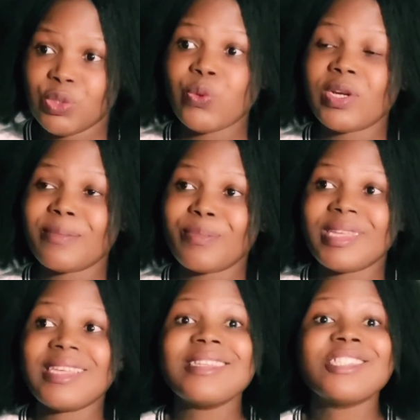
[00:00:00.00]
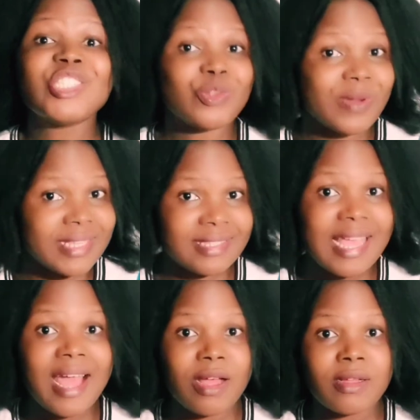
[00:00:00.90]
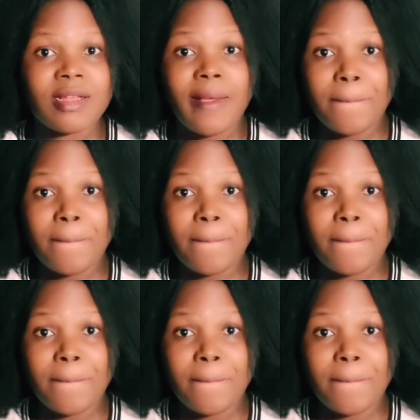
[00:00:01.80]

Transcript: you want to be stressed out